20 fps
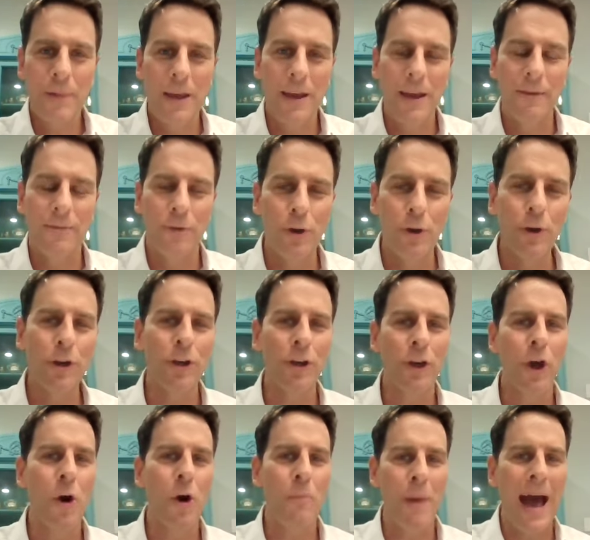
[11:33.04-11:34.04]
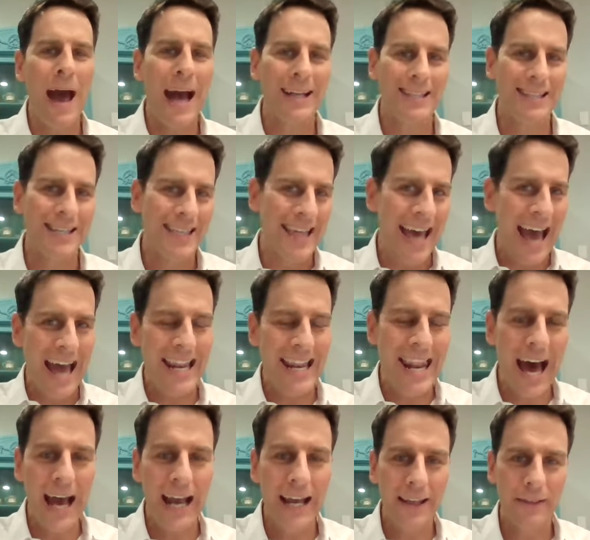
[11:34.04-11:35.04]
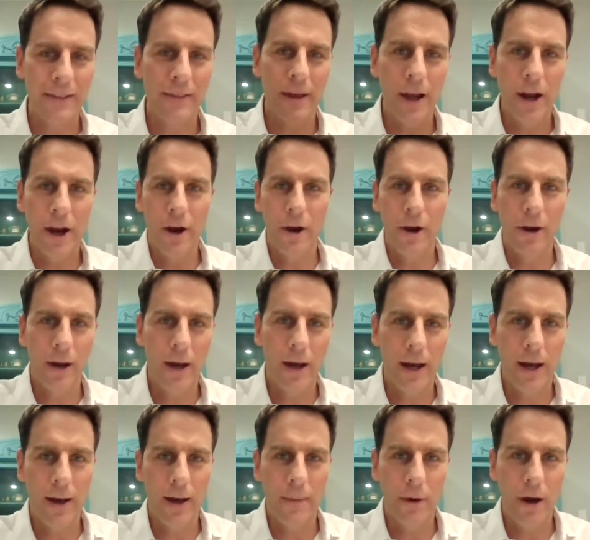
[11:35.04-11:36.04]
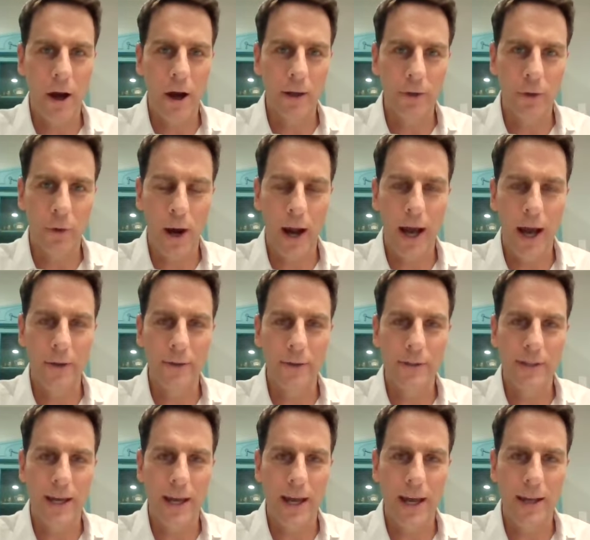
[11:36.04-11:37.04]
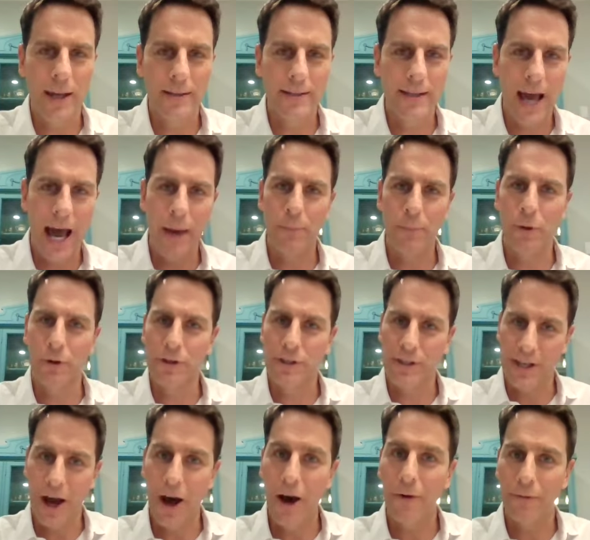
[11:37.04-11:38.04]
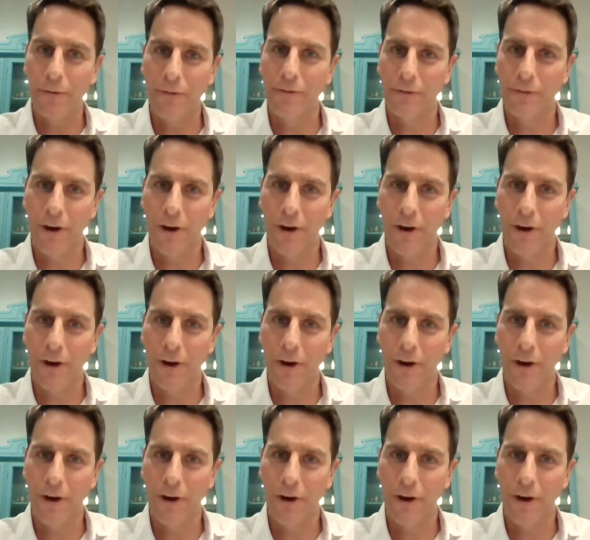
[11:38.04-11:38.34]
If you could go back to that night there on grounds and tap yourself